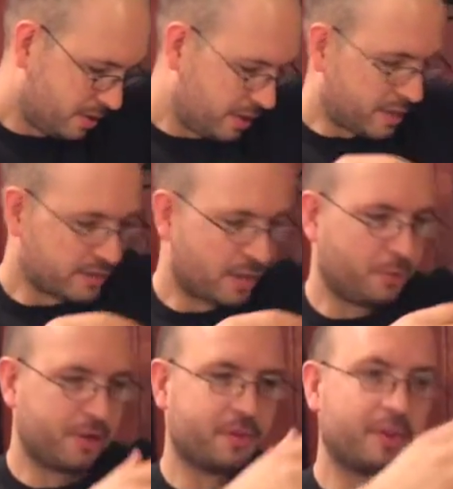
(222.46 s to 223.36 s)
Next up,
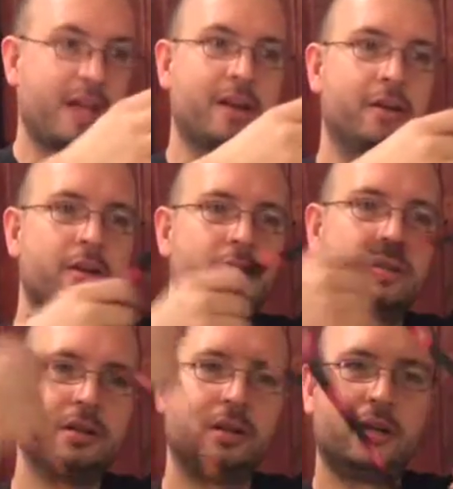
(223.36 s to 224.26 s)
we have a lanyard.
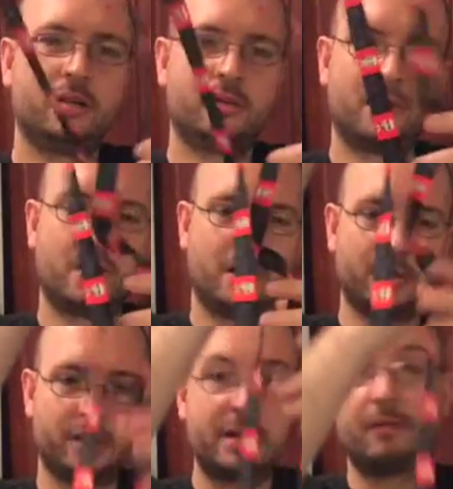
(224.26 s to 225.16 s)

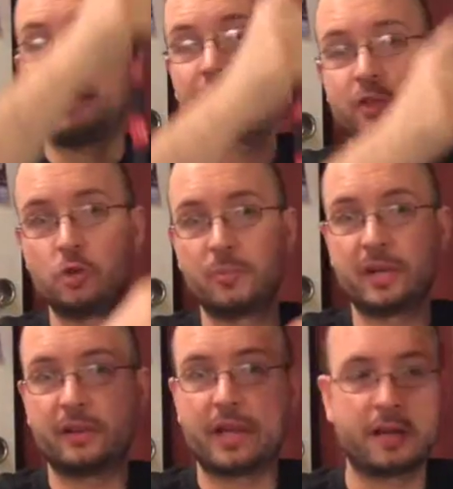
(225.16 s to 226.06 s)
You can never have too
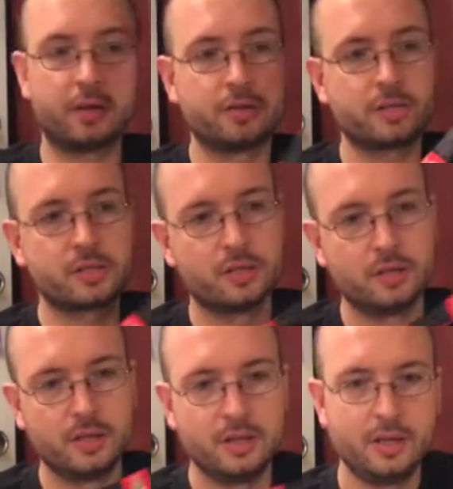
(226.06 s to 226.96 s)
many lanyards.
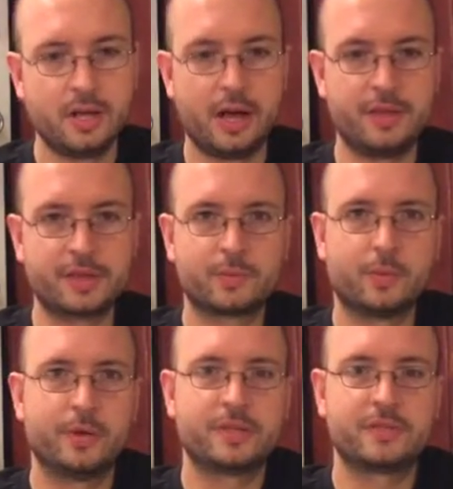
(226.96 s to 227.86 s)
And this
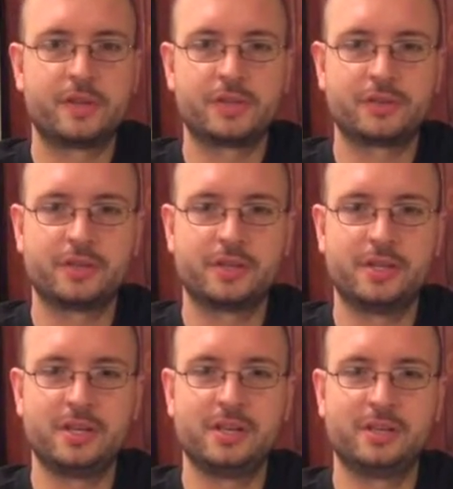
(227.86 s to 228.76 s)
one is featuring
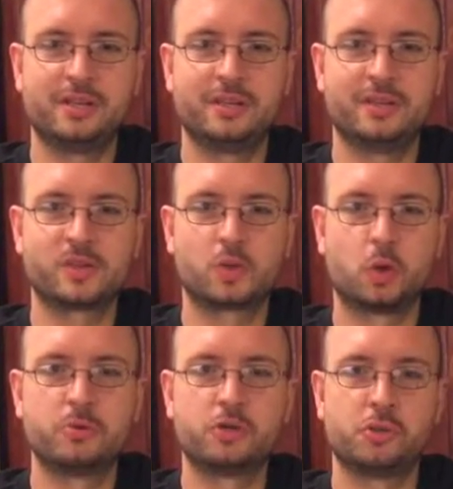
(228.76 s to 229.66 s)
the
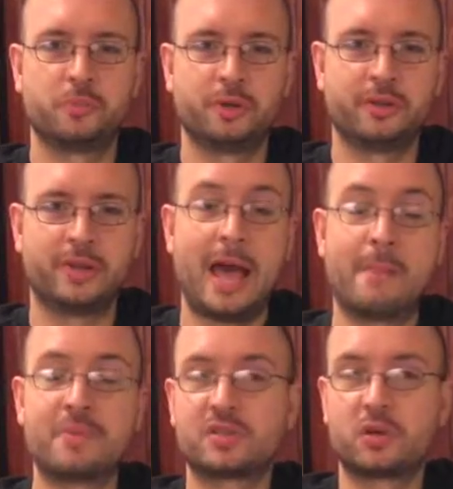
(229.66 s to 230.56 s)
Stormtrooper, the
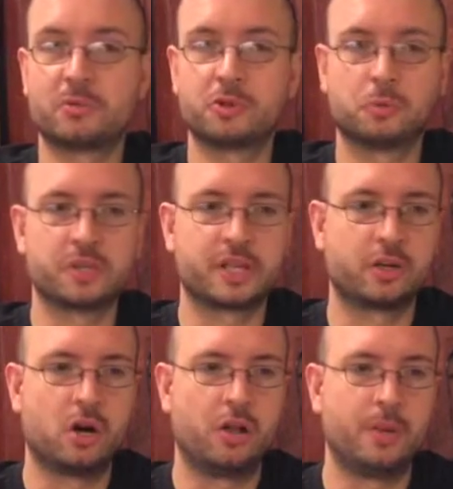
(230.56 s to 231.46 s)
Happy Stormtrooper as I
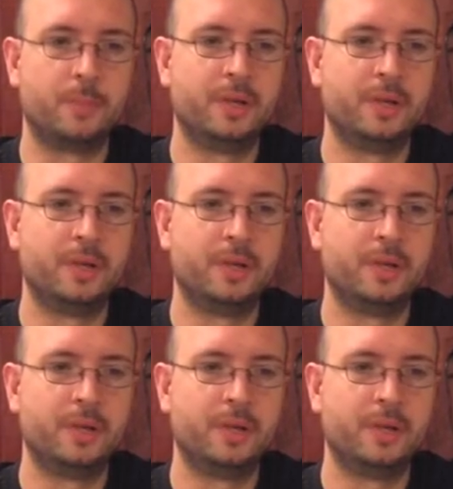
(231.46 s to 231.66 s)
call them,